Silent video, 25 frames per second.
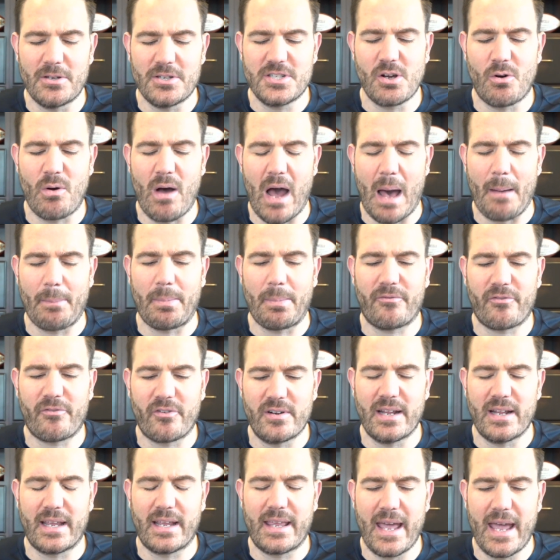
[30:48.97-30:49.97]
So happy for
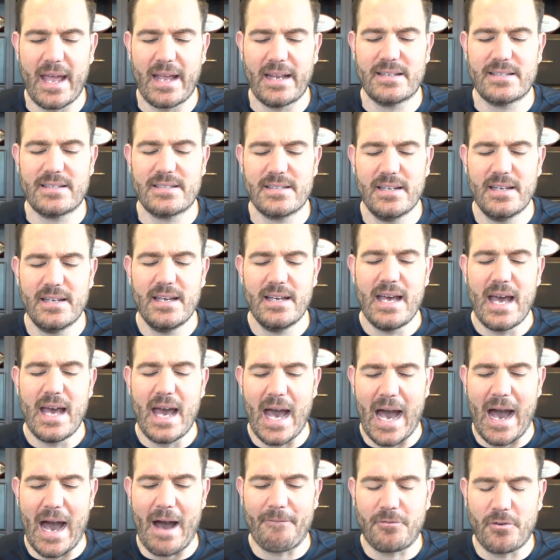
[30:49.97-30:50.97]
Nick Gates
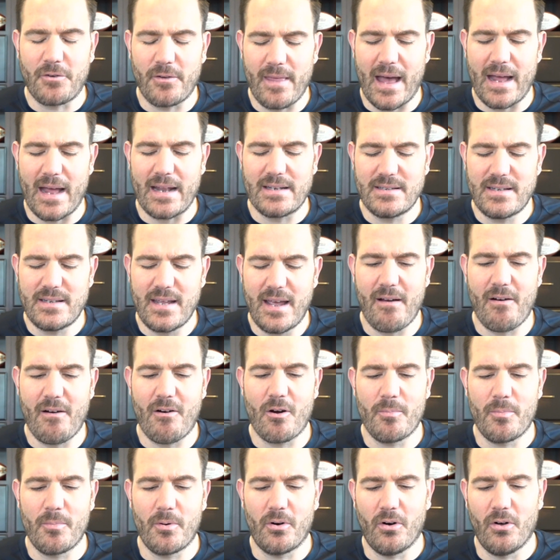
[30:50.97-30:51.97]
after that
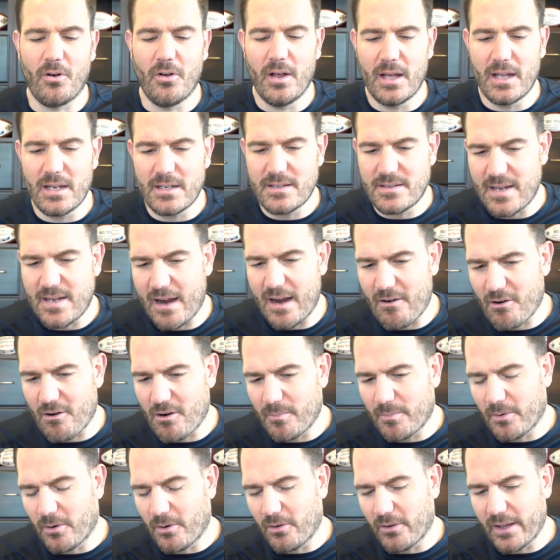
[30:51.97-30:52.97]
terrible,
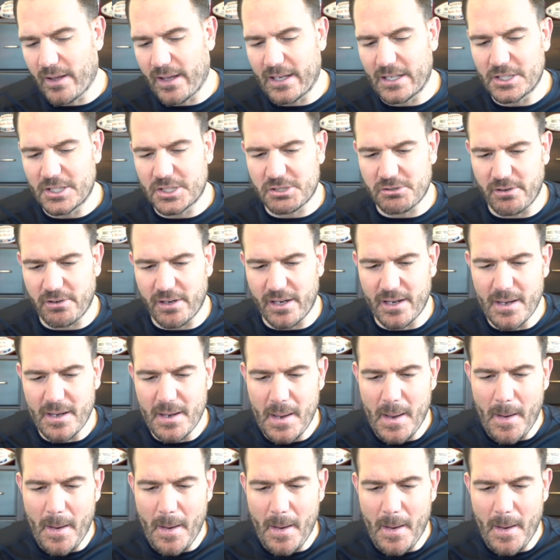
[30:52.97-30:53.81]
terrible injury.